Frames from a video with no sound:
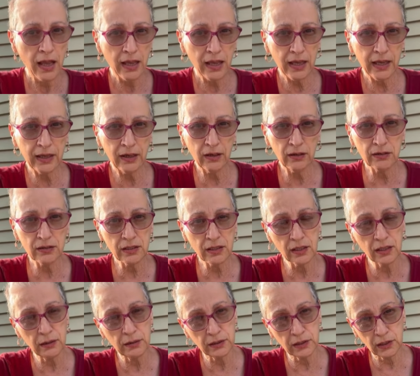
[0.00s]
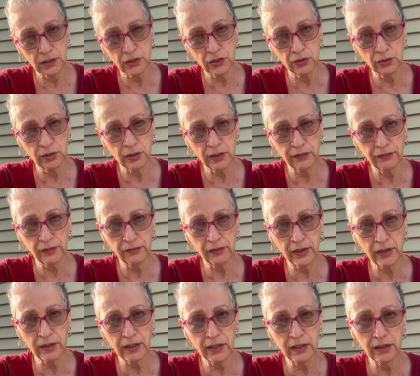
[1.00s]
he goes, uh, do you live
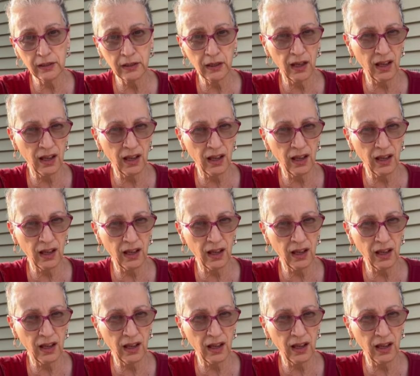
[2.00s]
around here?